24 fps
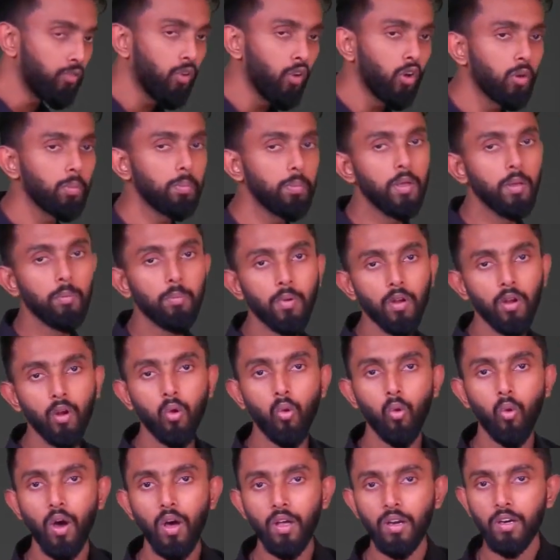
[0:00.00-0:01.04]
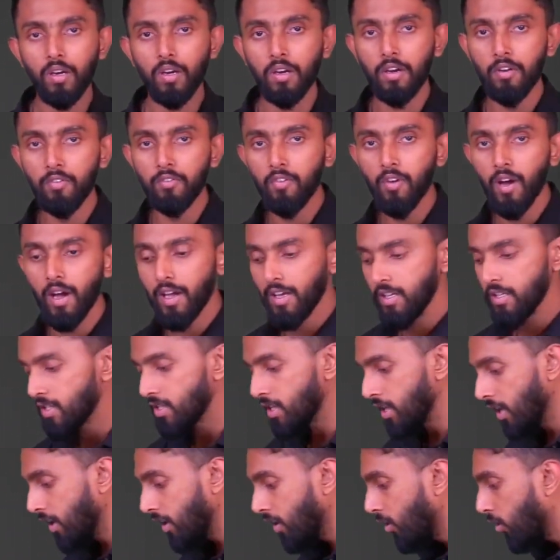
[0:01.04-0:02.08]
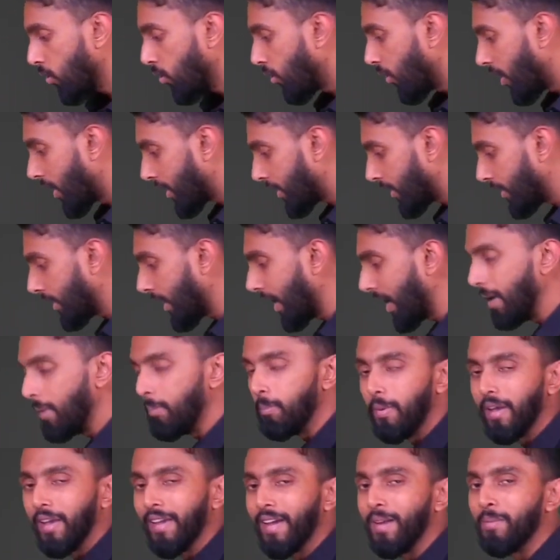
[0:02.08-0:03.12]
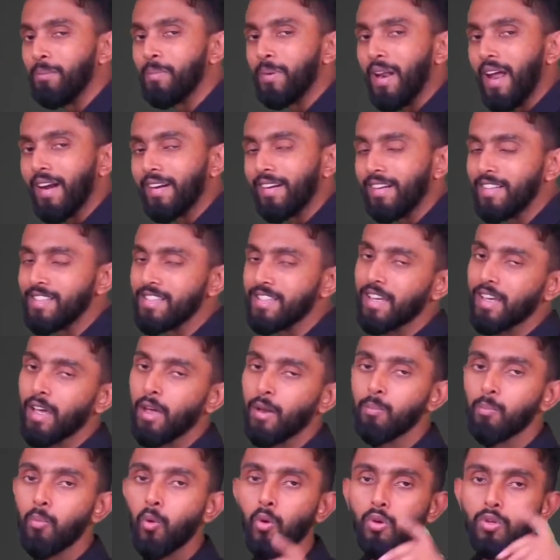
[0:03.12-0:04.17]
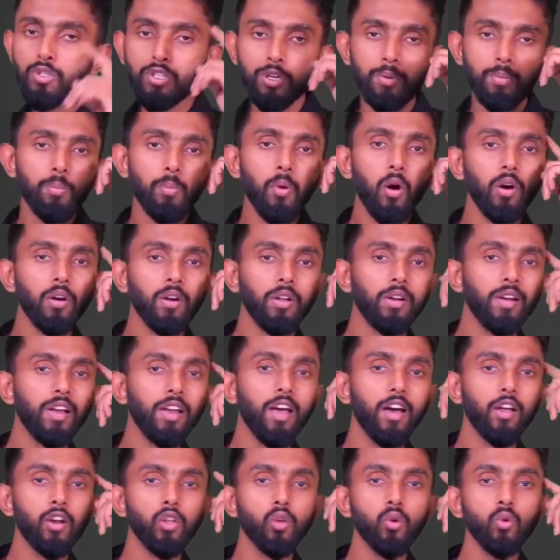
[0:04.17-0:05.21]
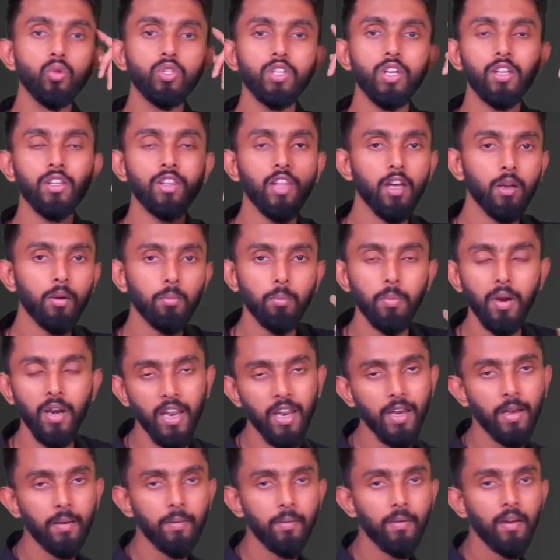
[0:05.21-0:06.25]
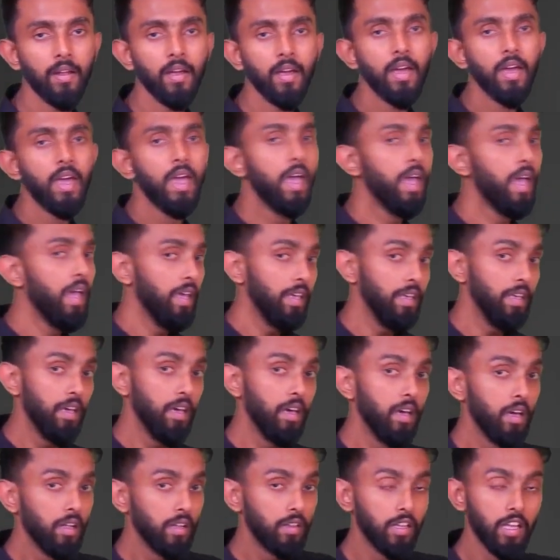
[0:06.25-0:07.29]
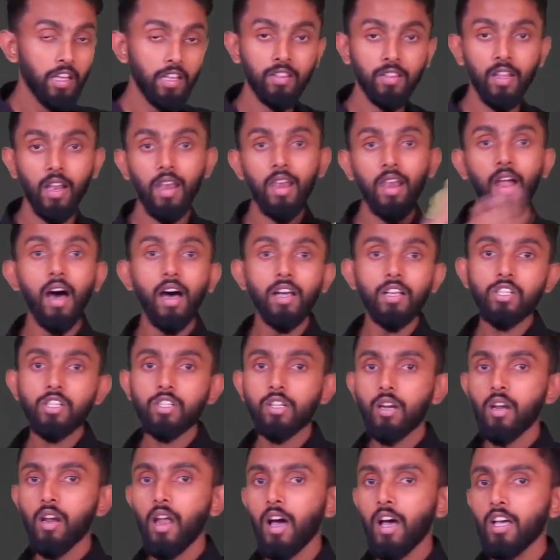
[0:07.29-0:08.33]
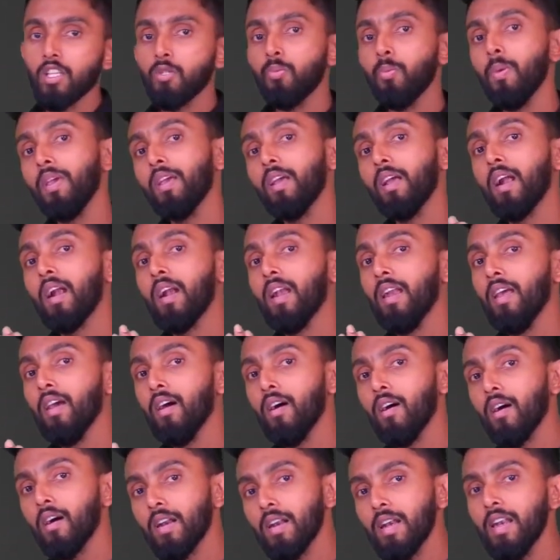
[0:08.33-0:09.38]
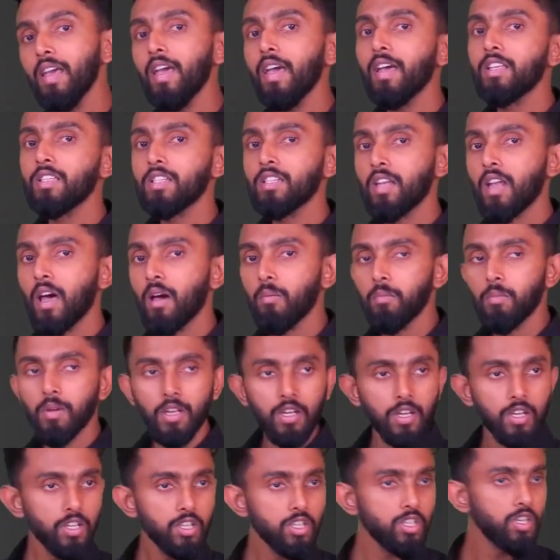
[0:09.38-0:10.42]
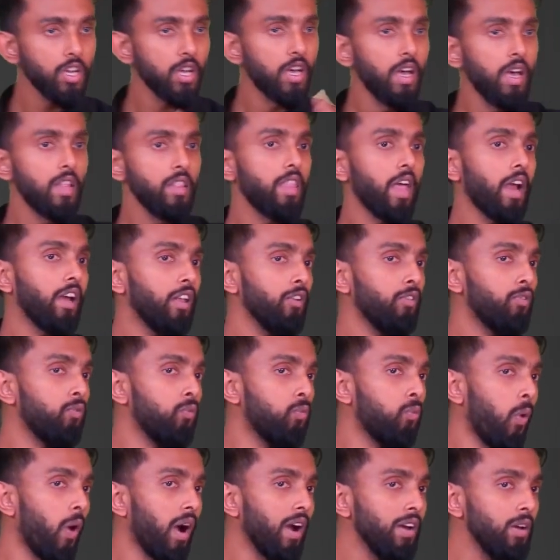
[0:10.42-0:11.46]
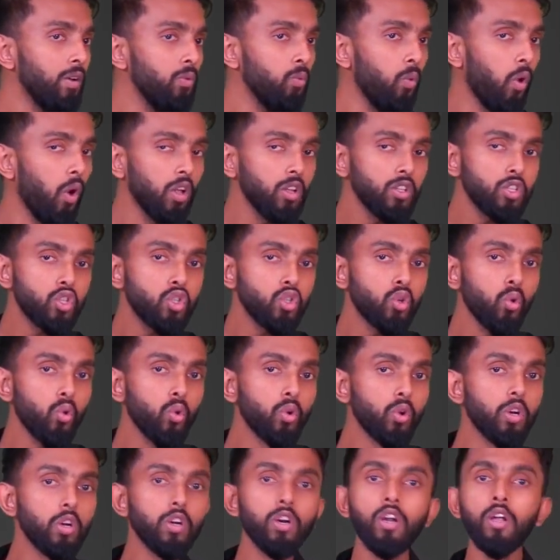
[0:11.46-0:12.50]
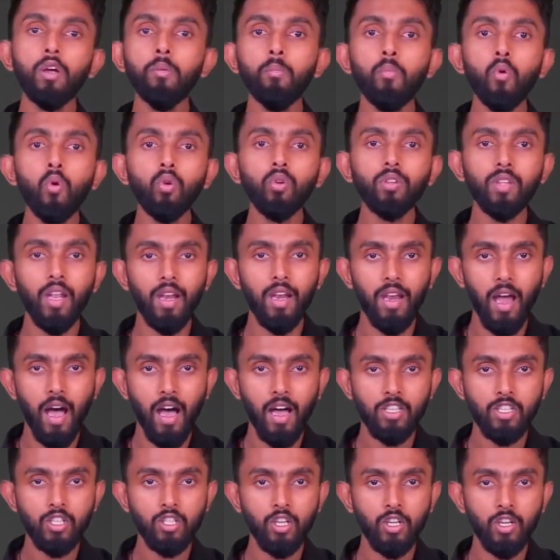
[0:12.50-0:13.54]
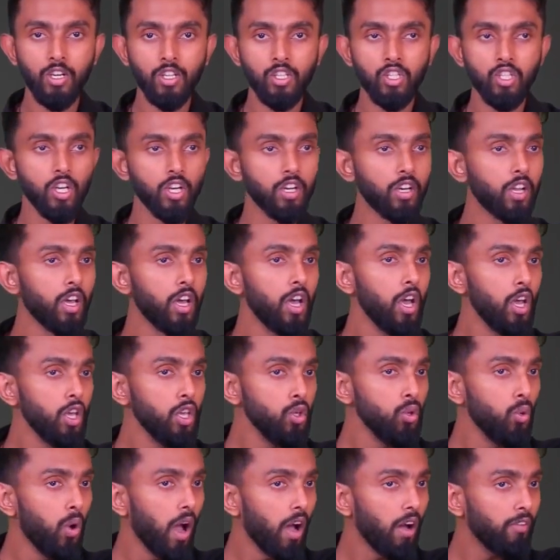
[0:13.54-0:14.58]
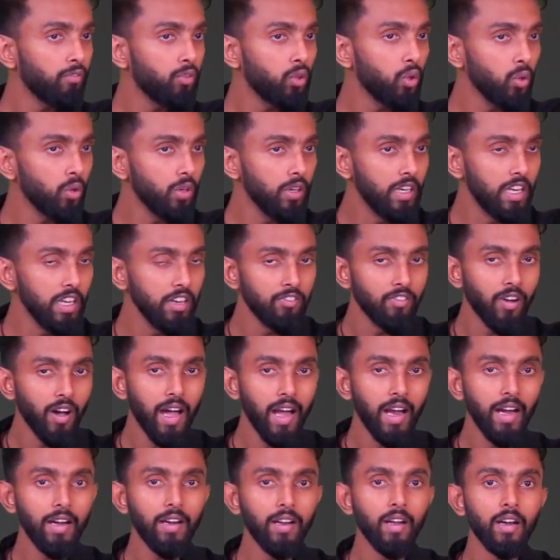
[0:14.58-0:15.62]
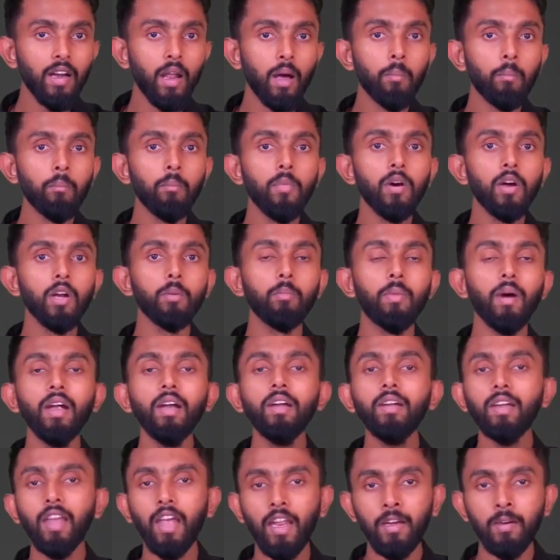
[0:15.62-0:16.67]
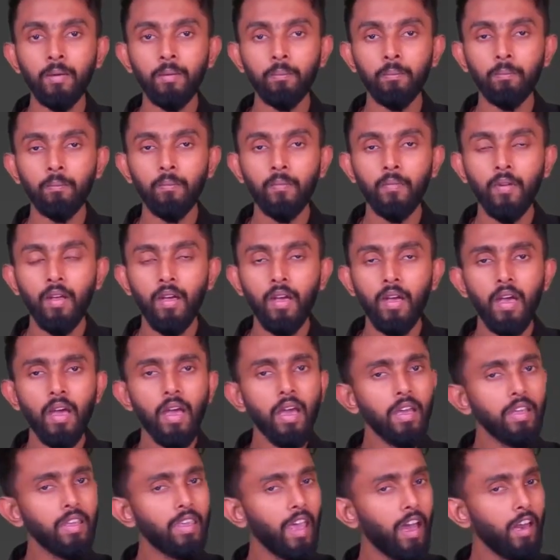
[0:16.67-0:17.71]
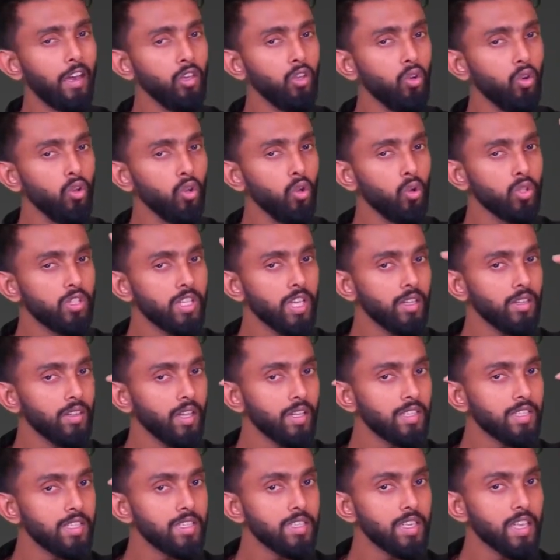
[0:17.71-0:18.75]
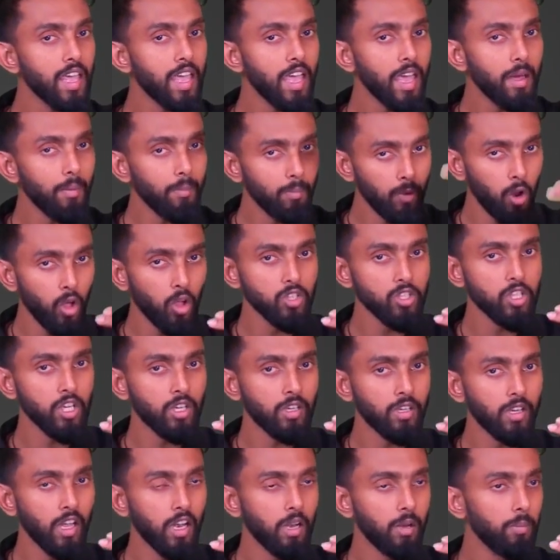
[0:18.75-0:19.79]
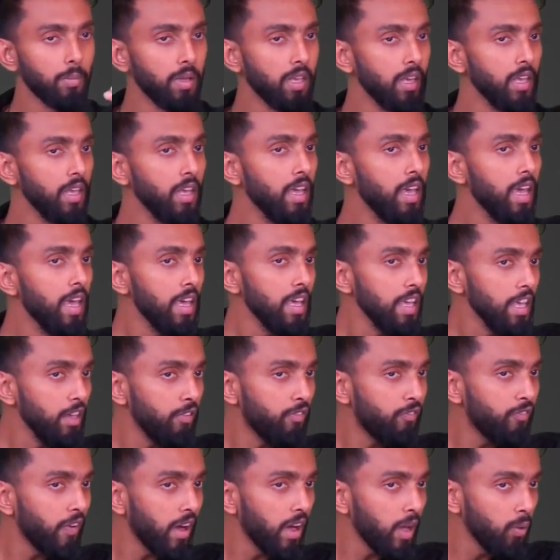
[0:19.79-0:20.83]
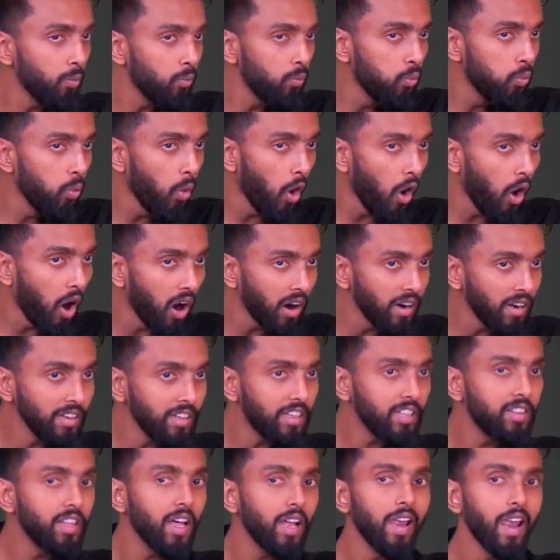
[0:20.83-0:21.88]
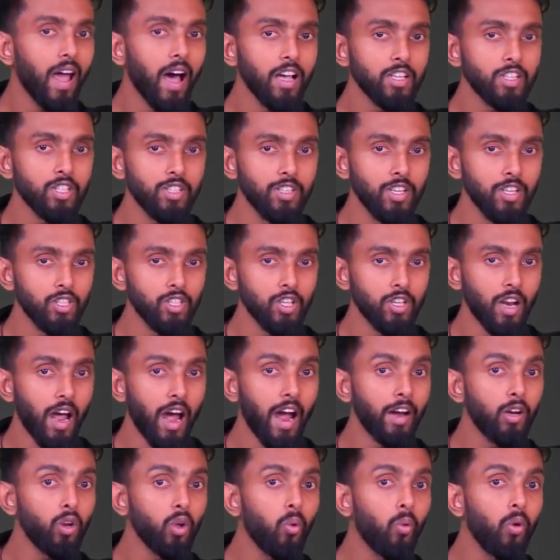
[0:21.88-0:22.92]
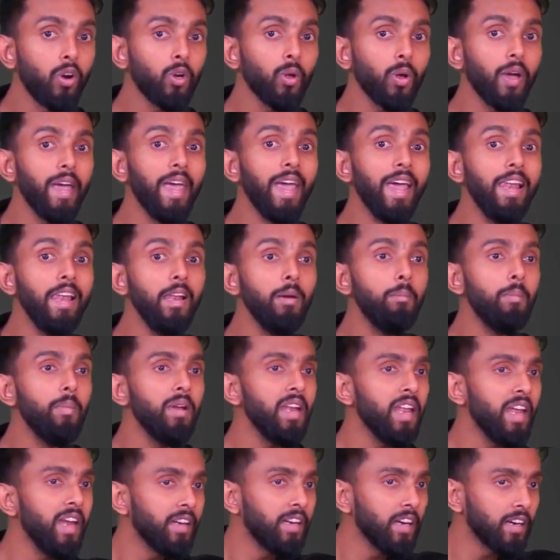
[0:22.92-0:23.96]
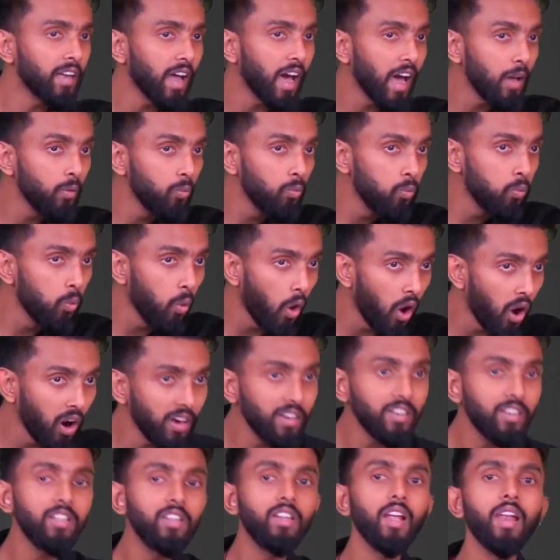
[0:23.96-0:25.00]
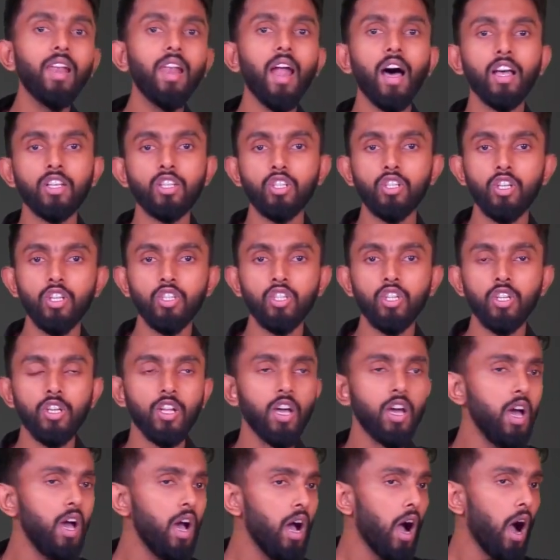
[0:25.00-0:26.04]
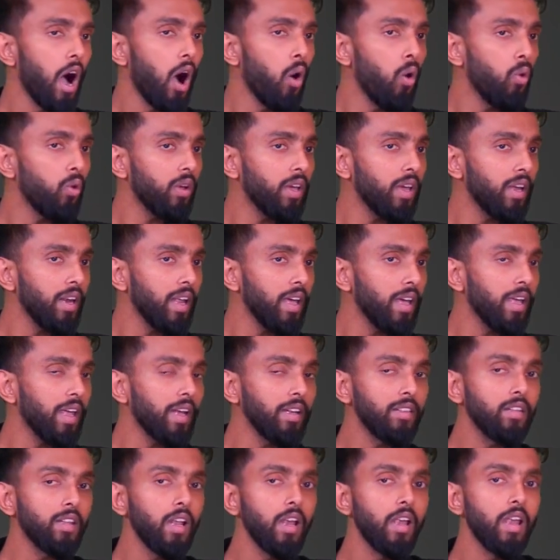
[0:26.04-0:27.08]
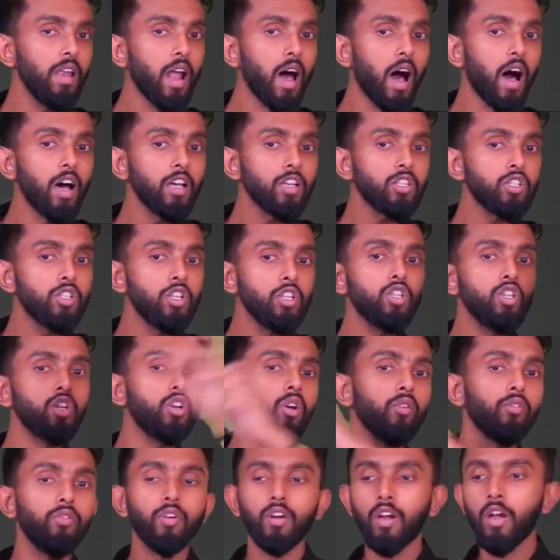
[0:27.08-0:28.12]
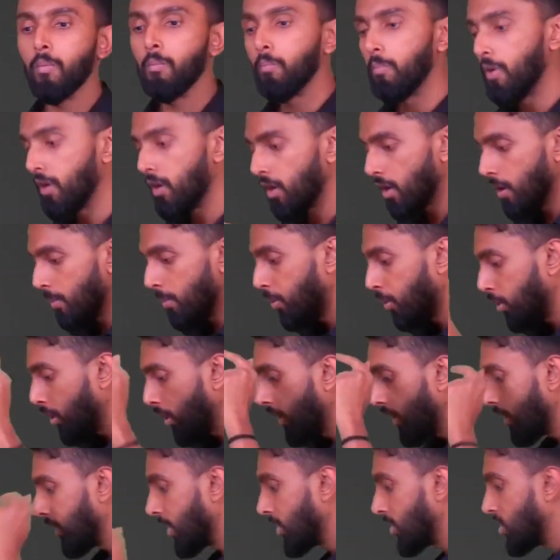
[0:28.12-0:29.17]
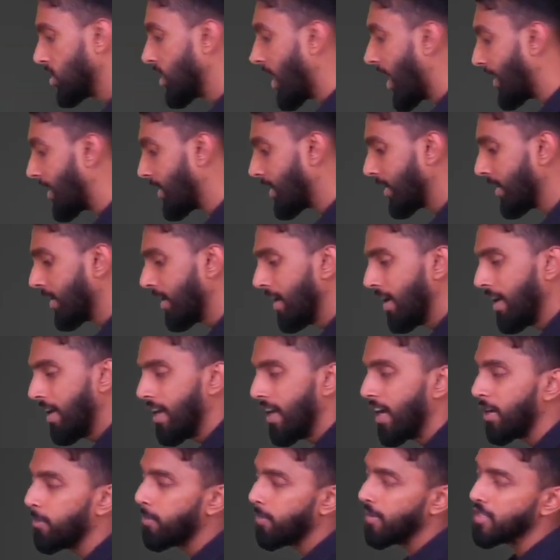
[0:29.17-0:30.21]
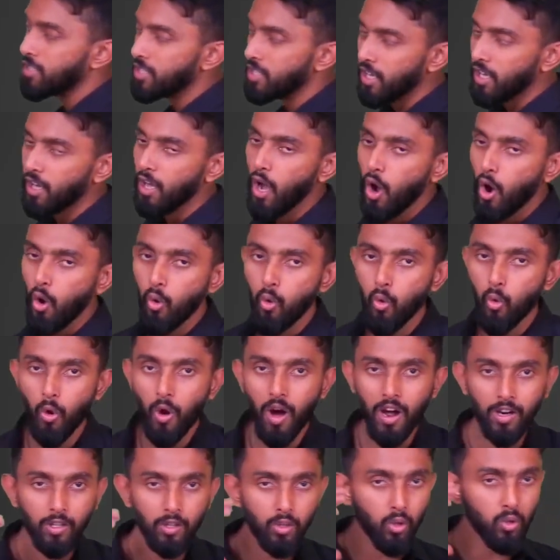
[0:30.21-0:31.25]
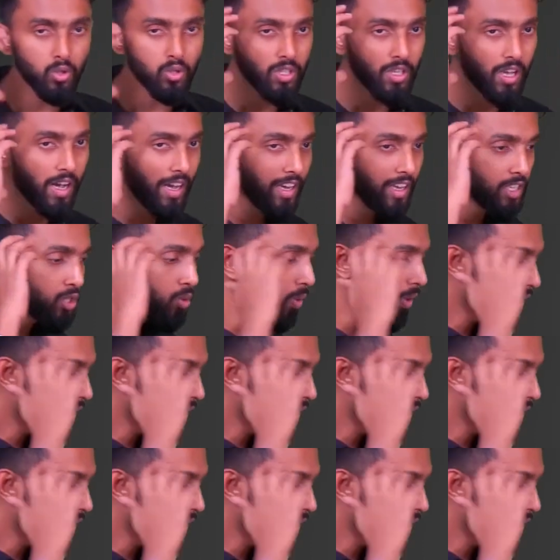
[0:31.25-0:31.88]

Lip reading: for people who are revising, who are typing and practicing, and most importantly, are using their brain. In the last class, we clearly established that if one wants to remove the last digit, you have to divide a number by 10. Can you, using the same logic, tell me, if I want the last digit, I don't want to eliminate it, I want the last digit, how can I get the last digit of a number? Put it in the chat. Let me see who are those guys